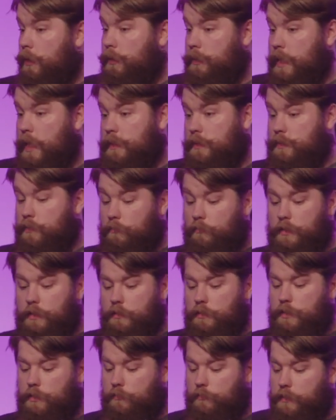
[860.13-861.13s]
Yeah, so
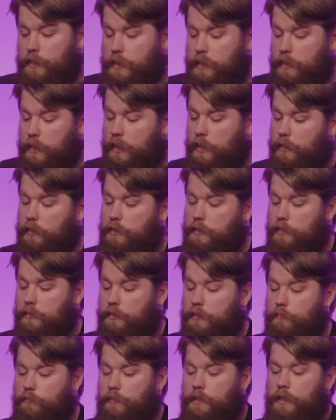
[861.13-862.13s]

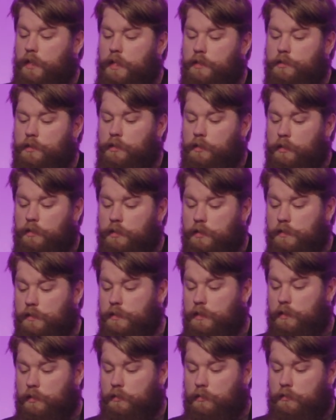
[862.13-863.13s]
we actually
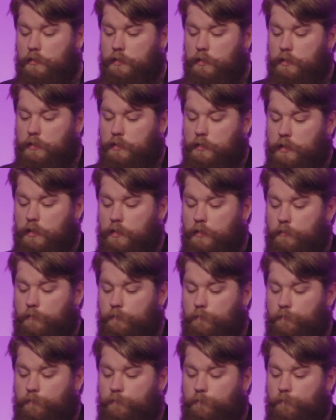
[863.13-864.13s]
considered the,
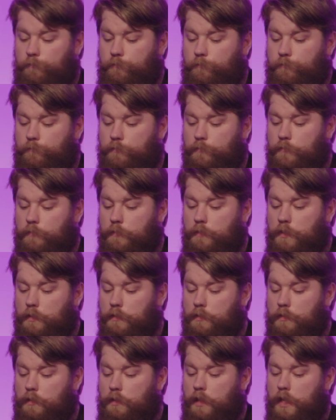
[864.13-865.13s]

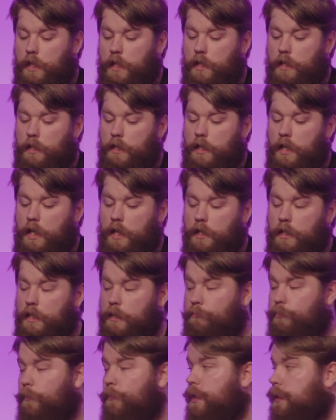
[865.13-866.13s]
or I
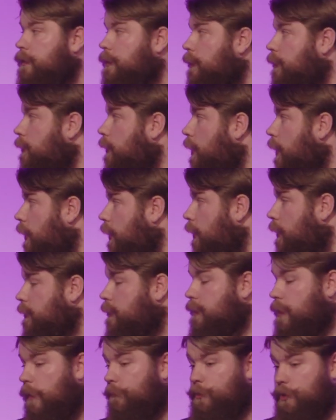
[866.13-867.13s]
implemented a
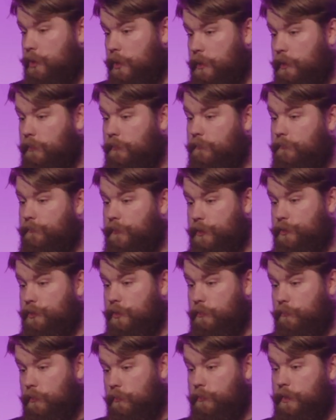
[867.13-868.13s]
snapshotting
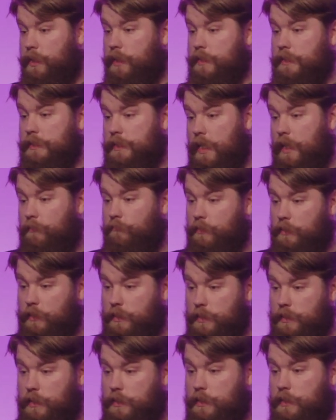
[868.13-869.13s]
feature where we can sign
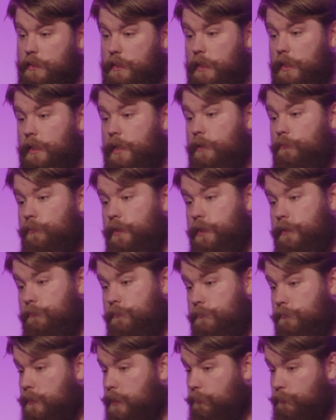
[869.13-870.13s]
releases and then we
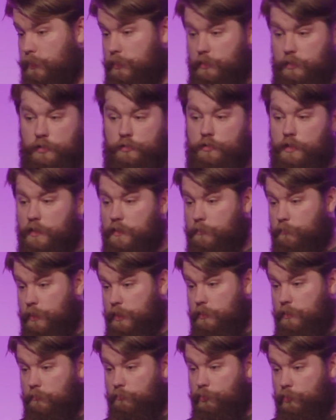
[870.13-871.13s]
simply just
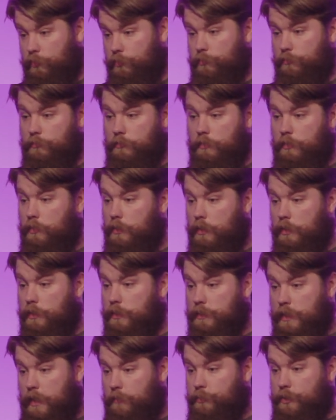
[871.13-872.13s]
transmit the pruned
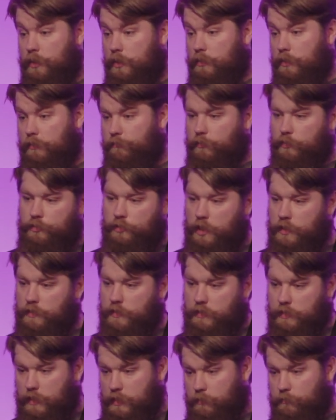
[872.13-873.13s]
snapshot. If you trust
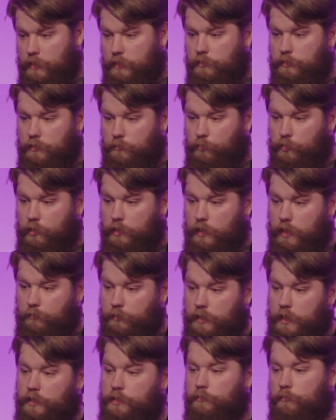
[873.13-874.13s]
us anyway to deploy the
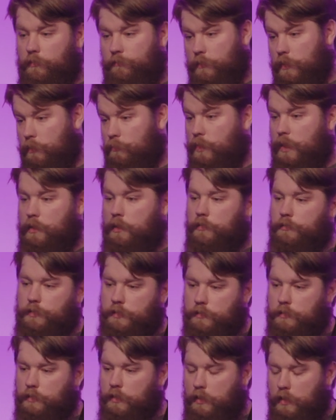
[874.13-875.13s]
application, we thought why not
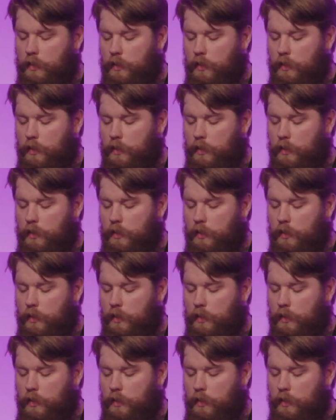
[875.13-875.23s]
just